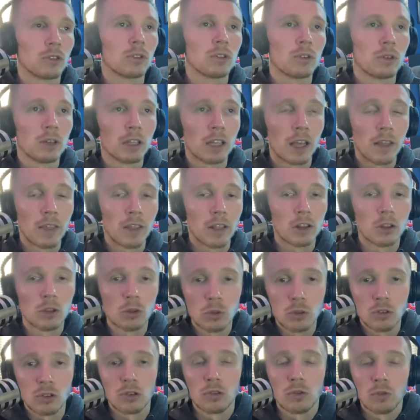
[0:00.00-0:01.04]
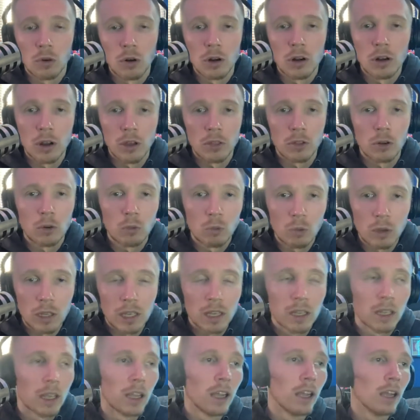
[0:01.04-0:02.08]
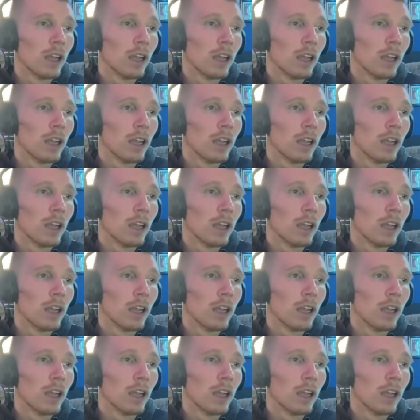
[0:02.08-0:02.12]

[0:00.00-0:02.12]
duty and then lose you for another week.